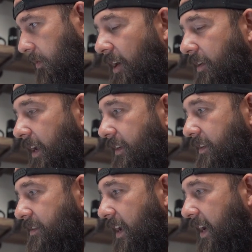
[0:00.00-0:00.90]
Okay,
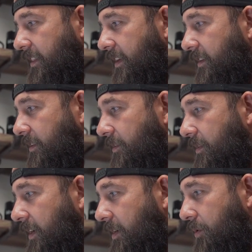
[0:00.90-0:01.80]
Zach, thank
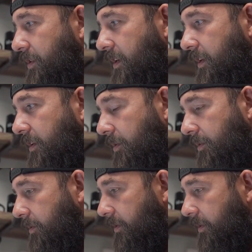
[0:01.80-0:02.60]
you. I appreciate you going through